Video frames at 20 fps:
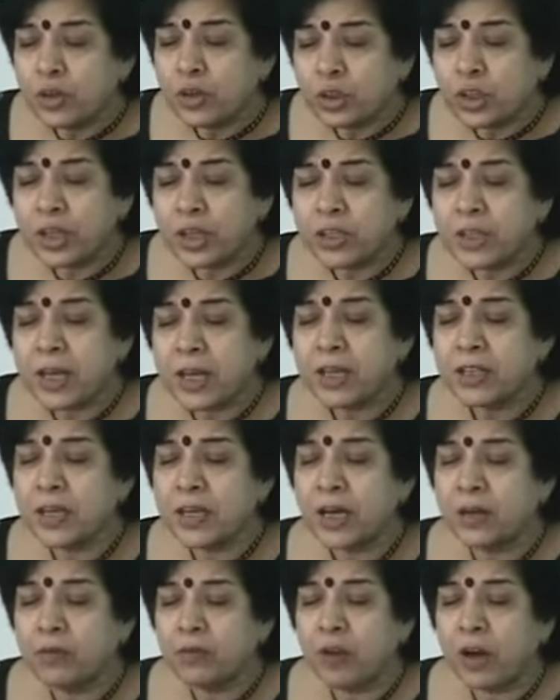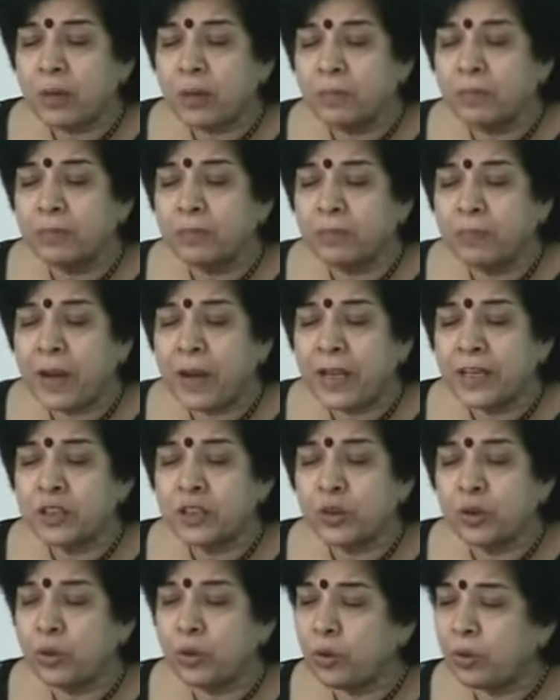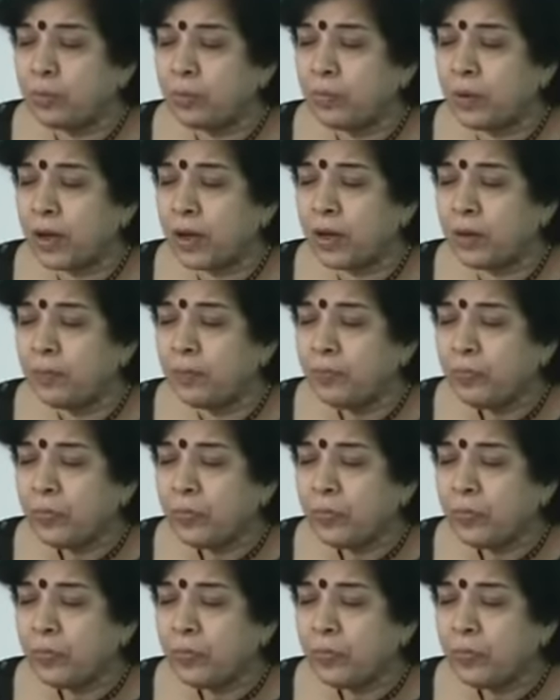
She says at one place, you know,